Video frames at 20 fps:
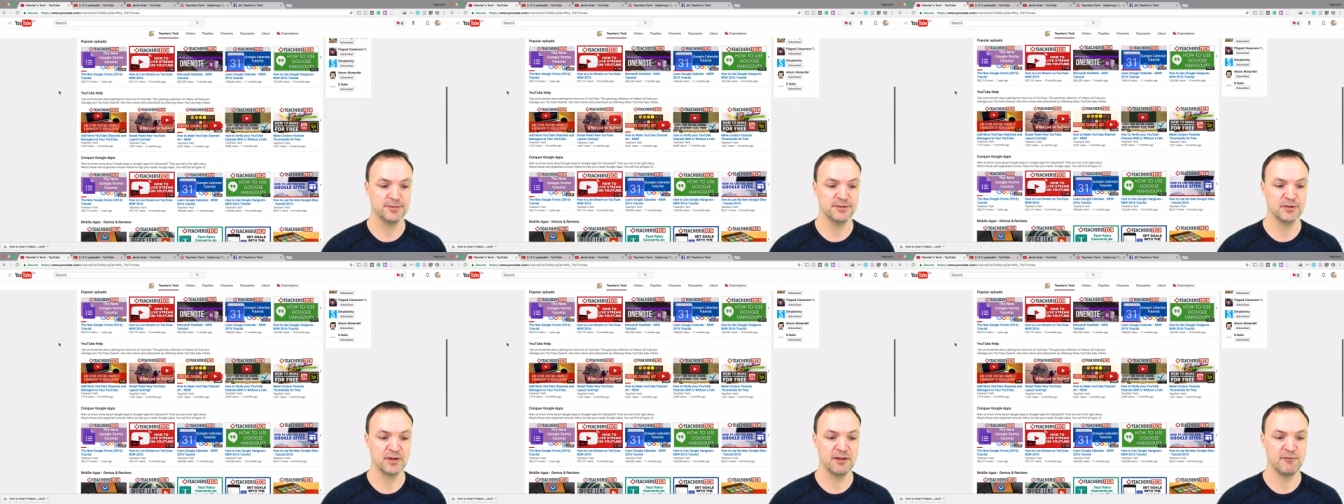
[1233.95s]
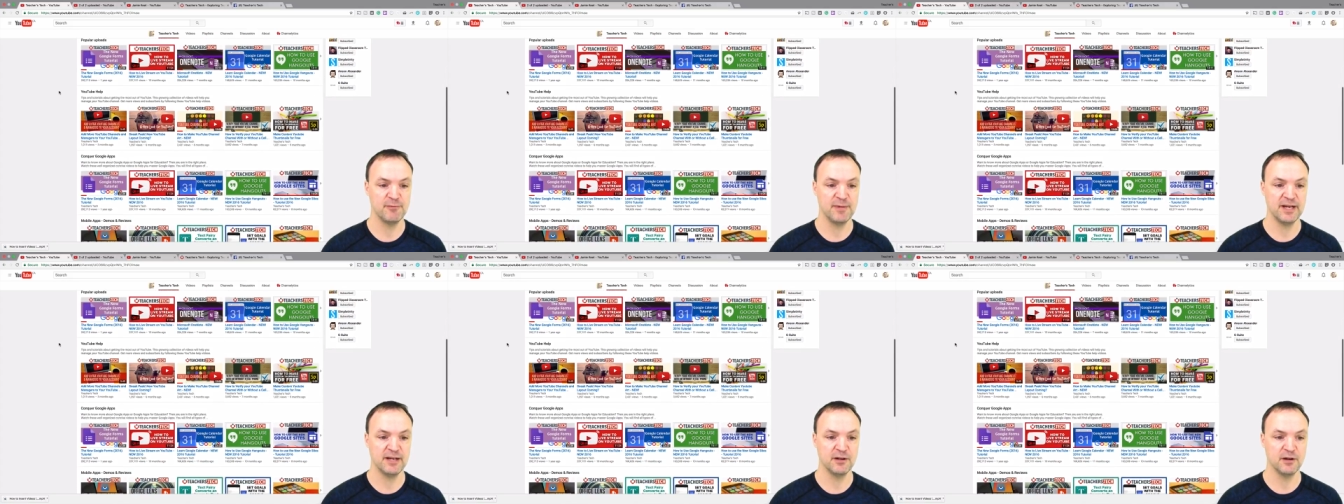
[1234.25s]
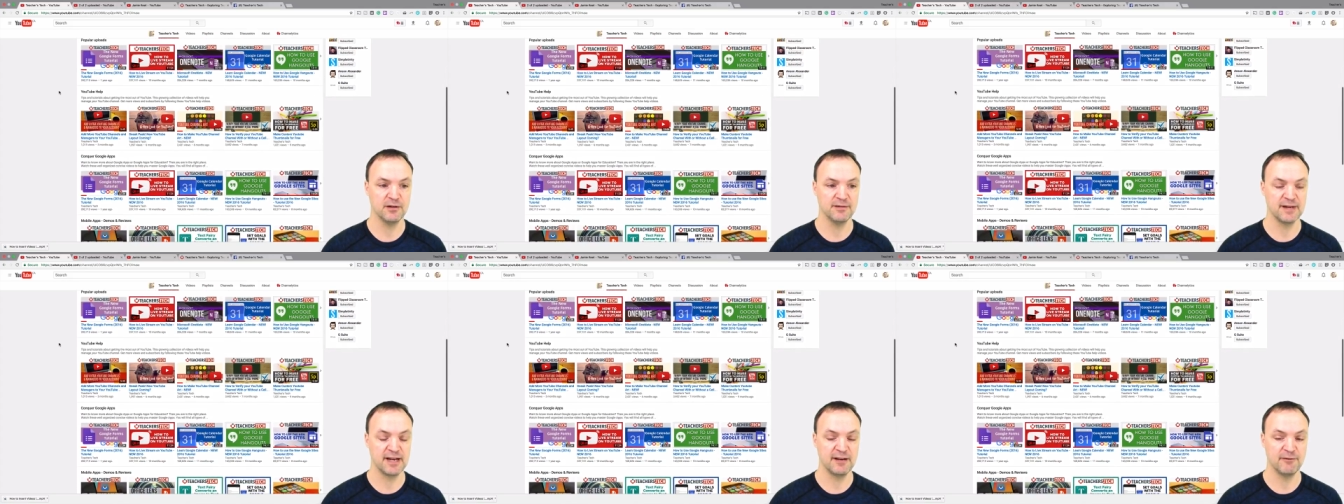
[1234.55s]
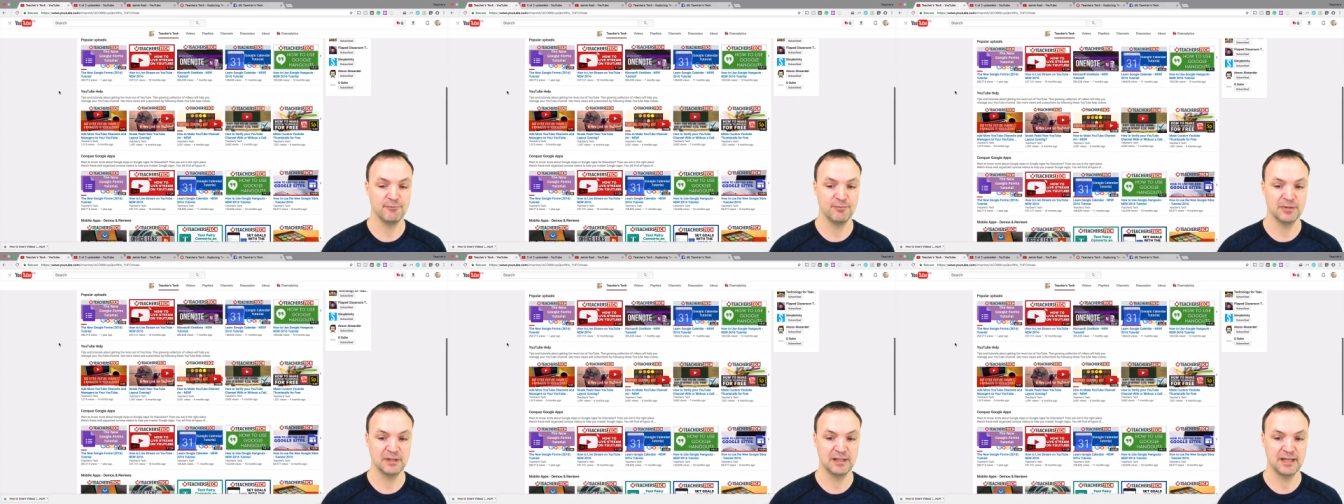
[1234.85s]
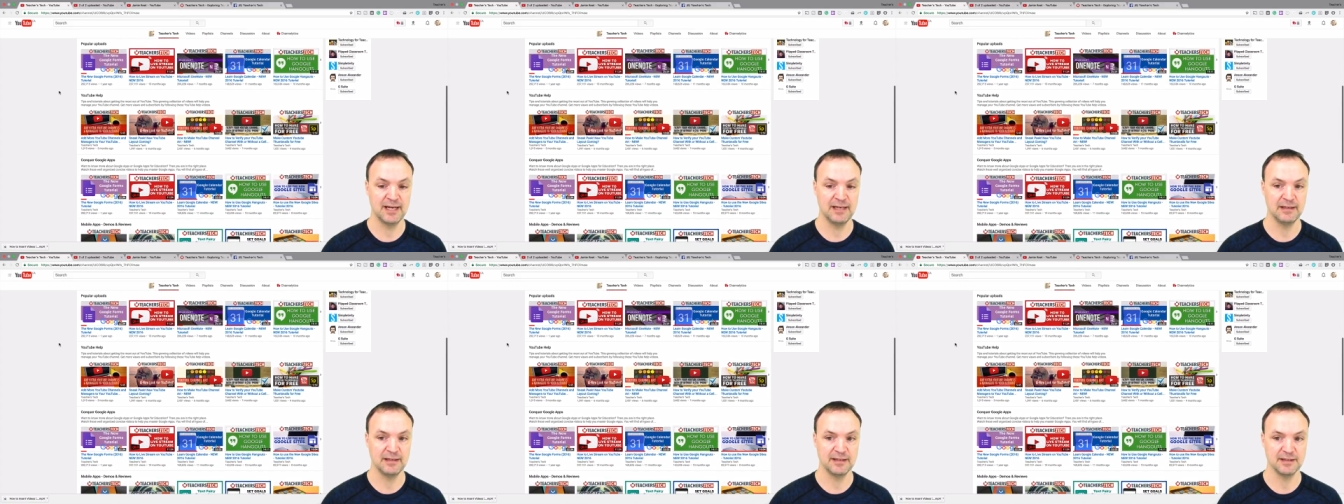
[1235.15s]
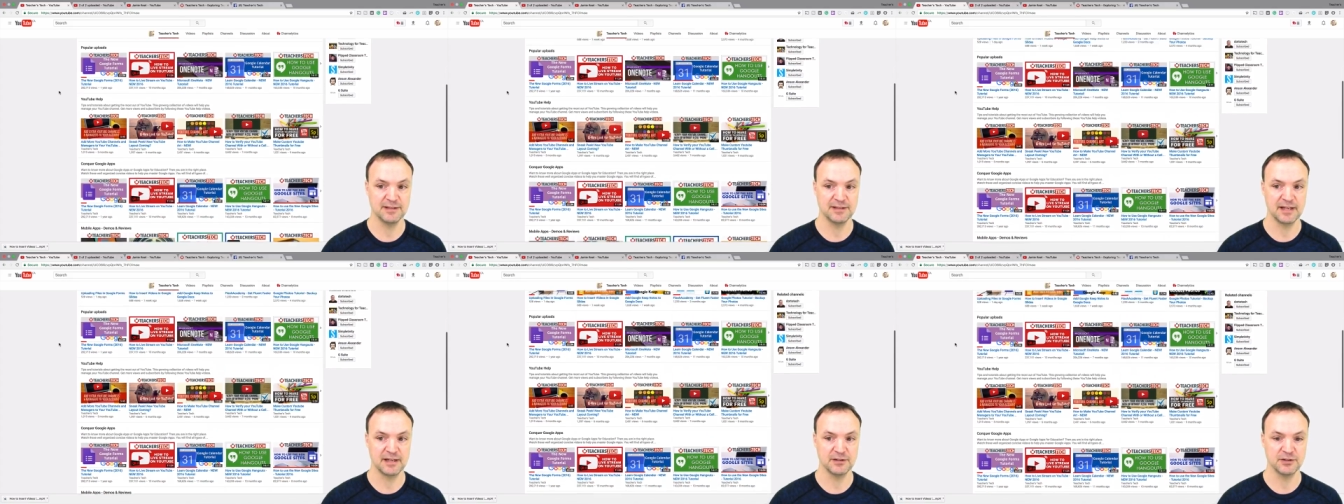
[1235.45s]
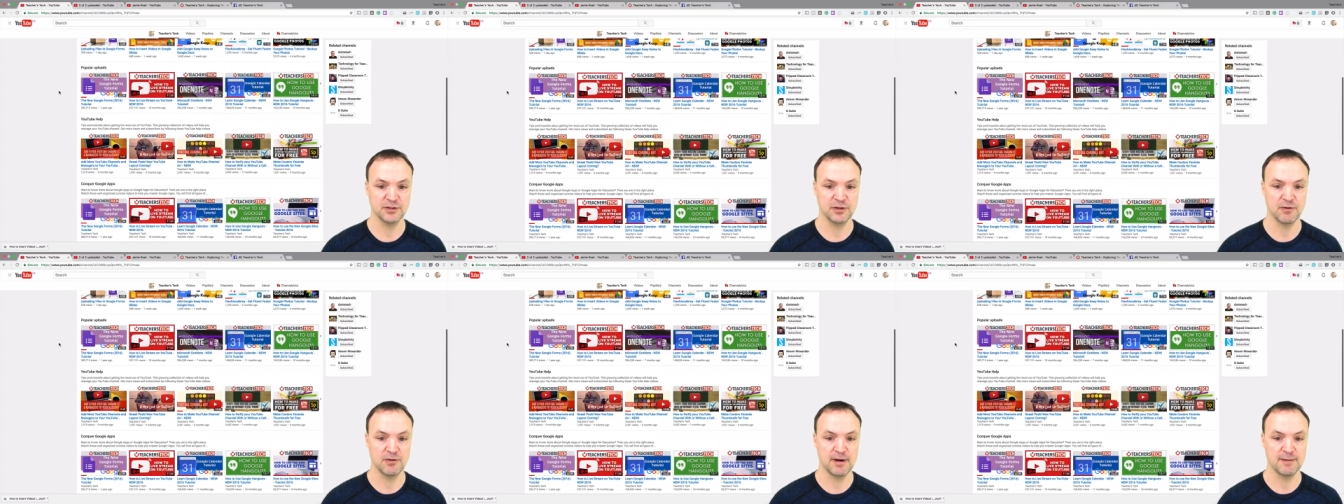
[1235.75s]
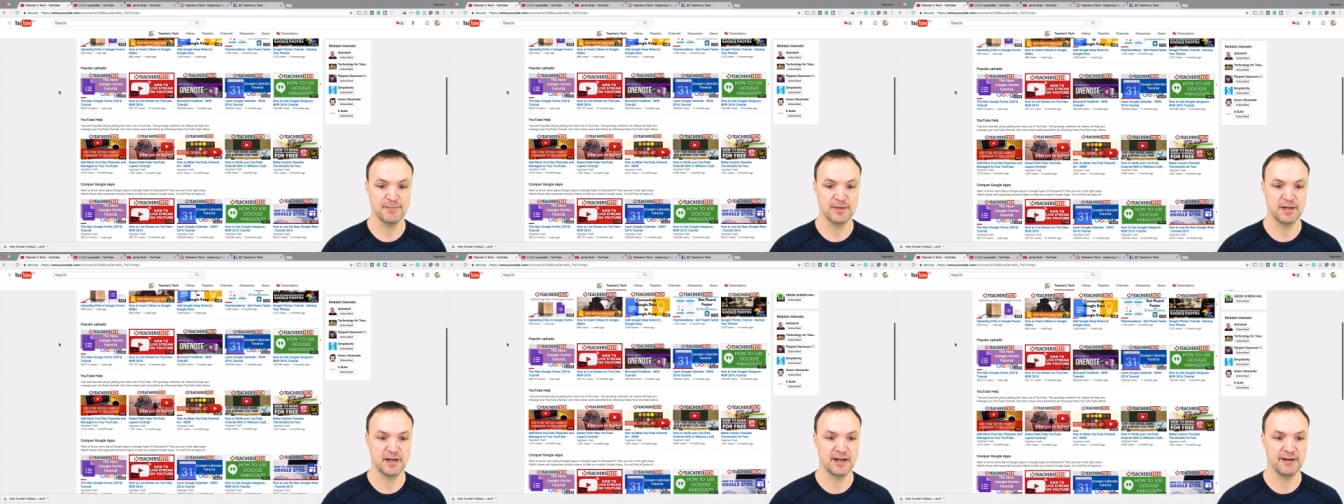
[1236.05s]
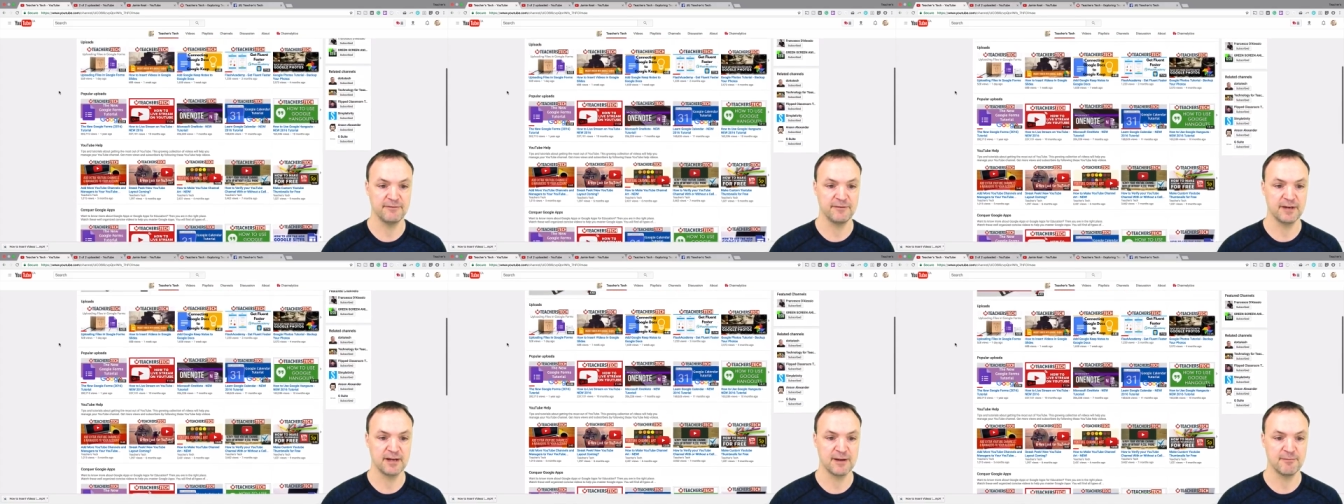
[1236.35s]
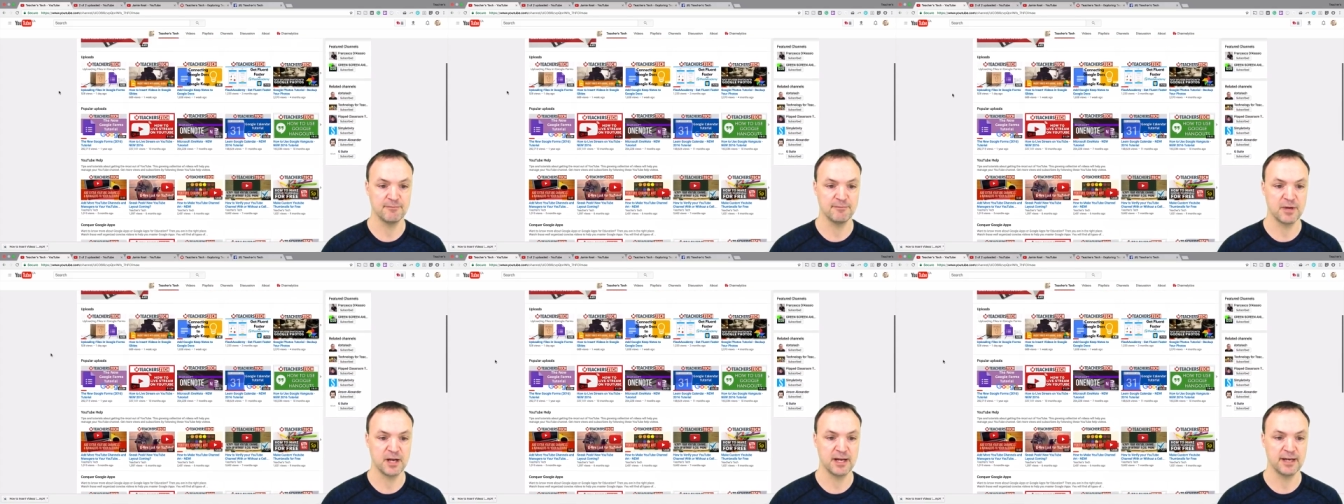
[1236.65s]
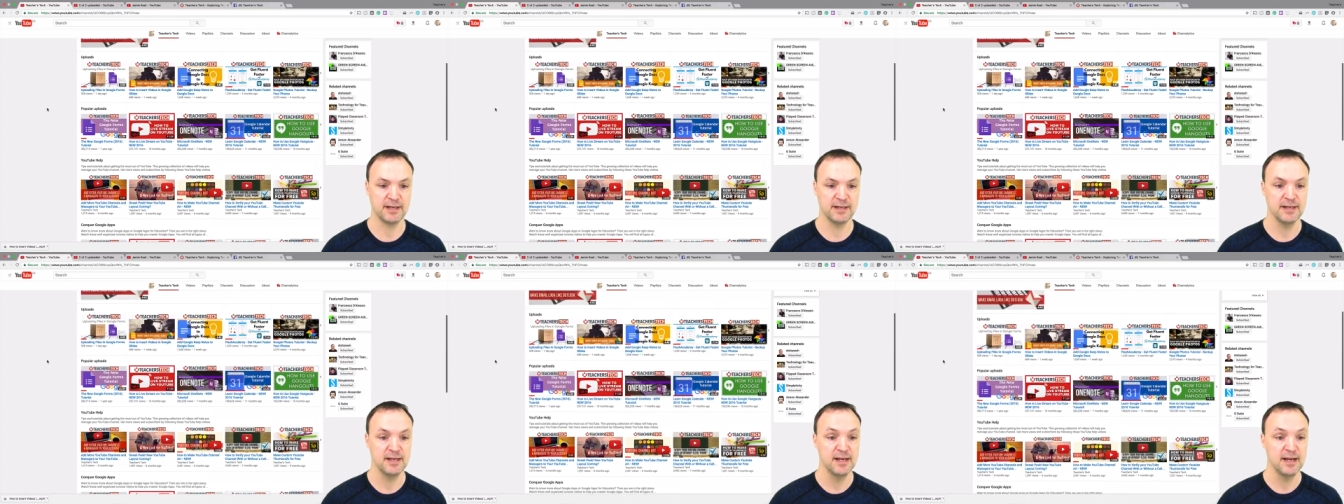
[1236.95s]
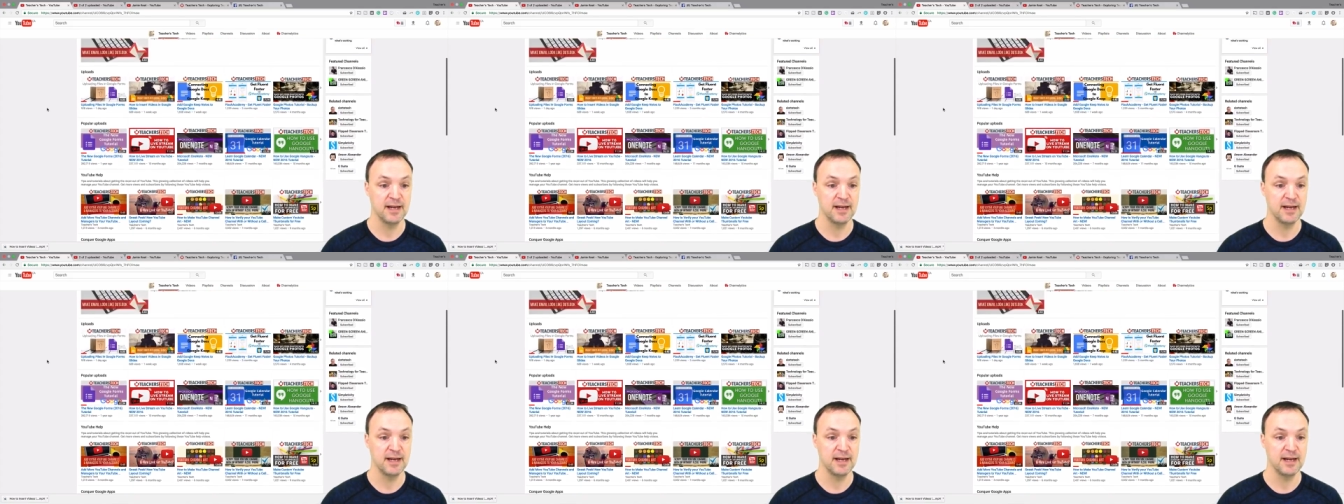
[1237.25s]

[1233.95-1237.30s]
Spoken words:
So I have playlists that show up, and I've kept mine